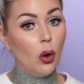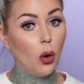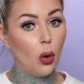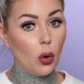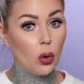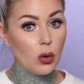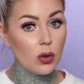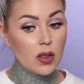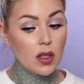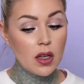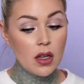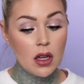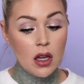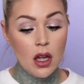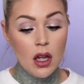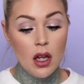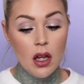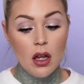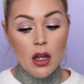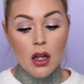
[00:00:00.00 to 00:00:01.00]
old.
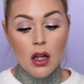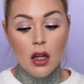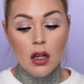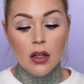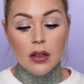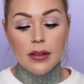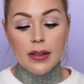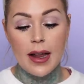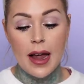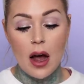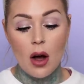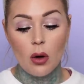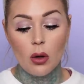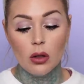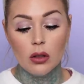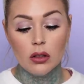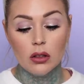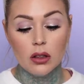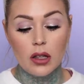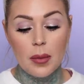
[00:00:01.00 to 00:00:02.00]

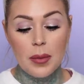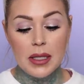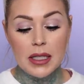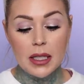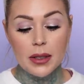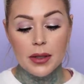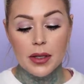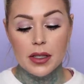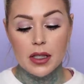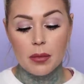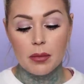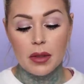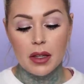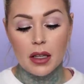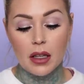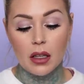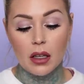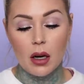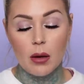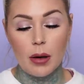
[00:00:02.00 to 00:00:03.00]
Now, let me tell you
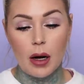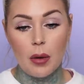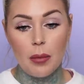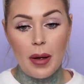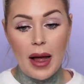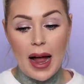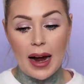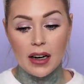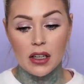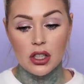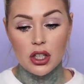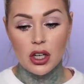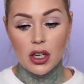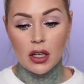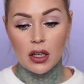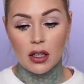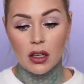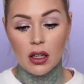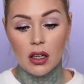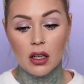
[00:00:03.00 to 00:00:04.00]
something about
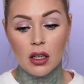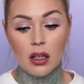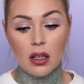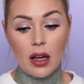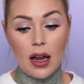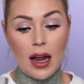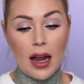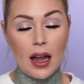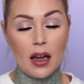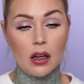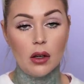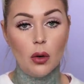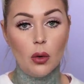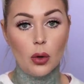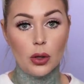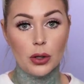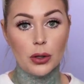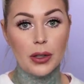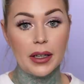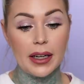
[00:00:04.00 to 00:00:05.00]
packaging and
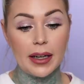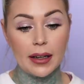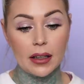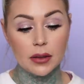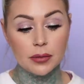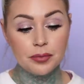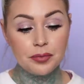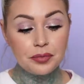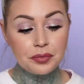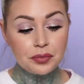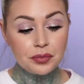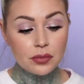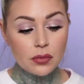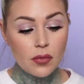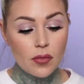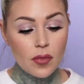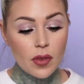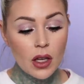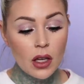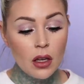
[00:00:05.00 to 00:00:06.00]
ordering.
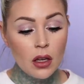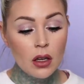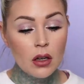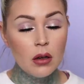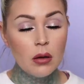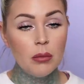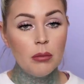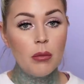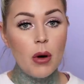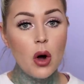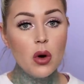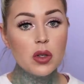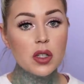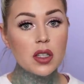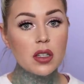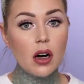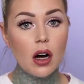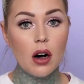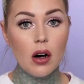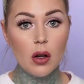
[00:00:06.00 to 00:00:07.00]

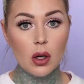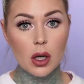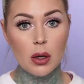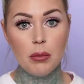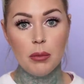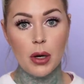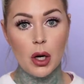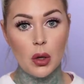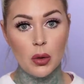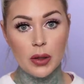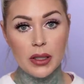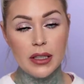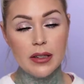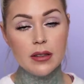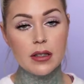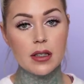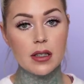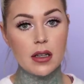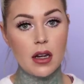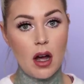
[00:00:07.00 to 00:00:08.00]
Most all
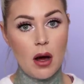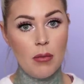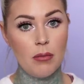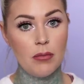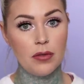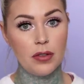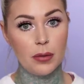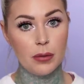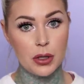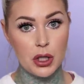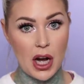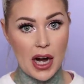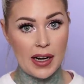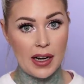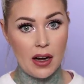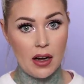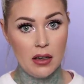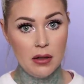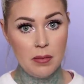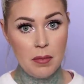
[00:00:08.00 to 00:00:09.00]
components come from
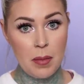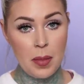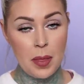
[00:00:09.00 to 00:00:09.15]
China.